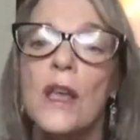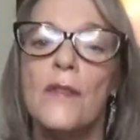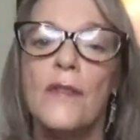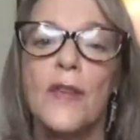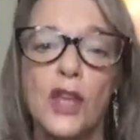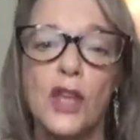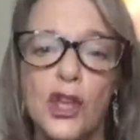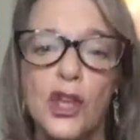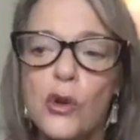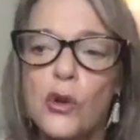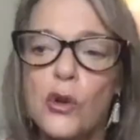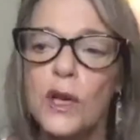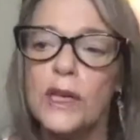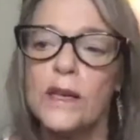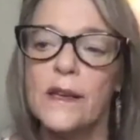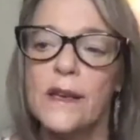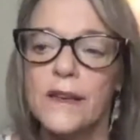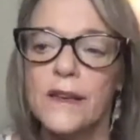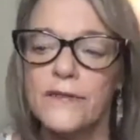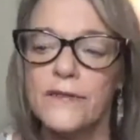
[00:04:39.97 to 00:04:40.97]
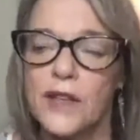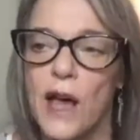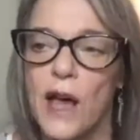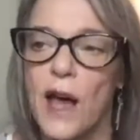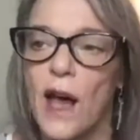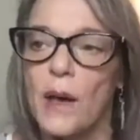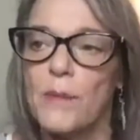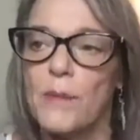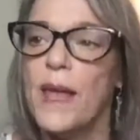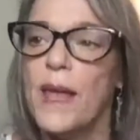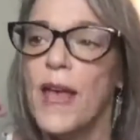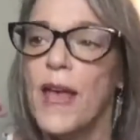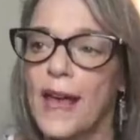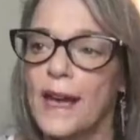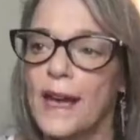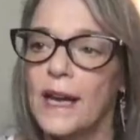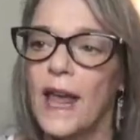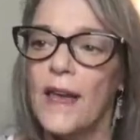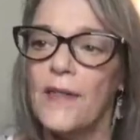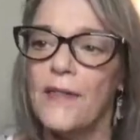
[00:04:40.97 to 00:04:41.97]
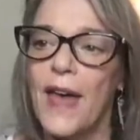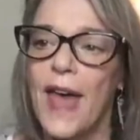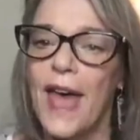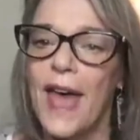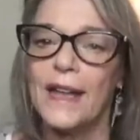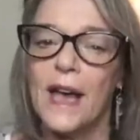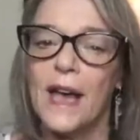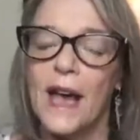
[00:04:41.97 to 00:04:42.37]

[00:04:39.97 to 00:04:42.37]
that you can lift up and let that